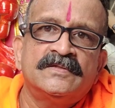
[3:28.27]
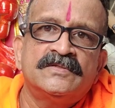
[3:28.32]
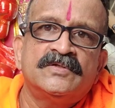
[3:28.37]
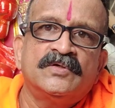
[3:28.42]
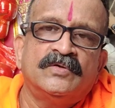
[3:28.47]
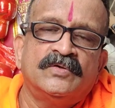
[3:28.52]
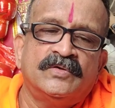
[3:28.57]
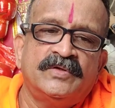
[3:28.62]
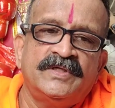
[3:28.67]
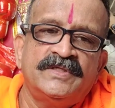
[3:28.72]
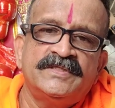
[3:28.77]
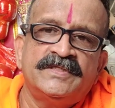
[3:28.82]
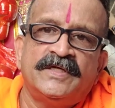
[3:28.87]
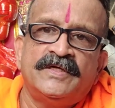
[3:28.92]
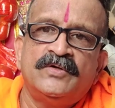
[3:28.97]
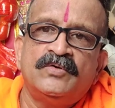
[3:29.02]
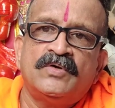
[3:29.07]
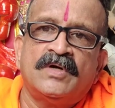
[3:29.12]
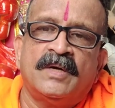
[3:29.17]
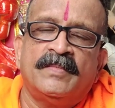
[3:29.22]
So he's a
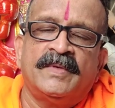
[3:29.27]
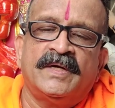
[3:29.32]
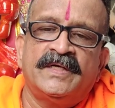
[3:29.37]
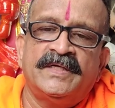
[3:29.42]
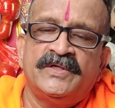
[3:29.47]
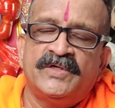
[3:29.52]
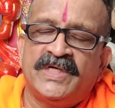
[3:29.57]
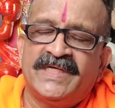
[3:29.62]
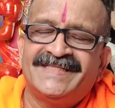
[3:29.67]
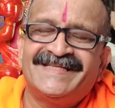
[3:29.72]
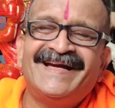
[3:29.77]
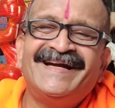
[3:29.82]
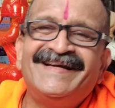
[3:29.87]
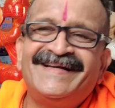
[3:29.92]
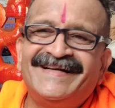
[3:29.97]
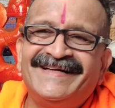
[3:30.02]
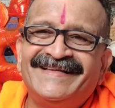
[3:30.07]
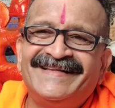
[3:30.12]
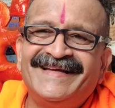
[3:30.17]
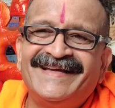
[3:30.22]
newcomer, he has
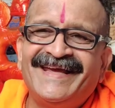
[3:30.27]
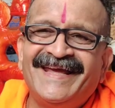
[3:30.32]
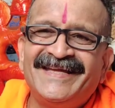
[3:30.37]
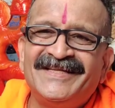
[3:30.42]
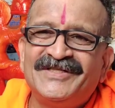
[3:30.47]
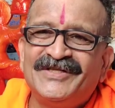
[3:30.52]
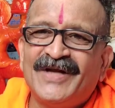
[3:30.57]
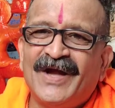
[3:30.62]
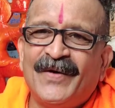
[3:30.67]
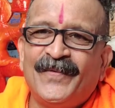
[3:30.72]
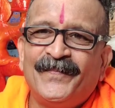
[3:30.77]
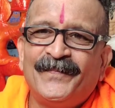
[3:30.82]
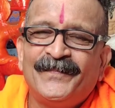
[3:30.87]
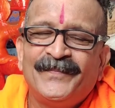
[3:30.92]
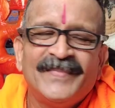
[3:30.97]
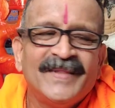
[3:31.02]
entered the cage now.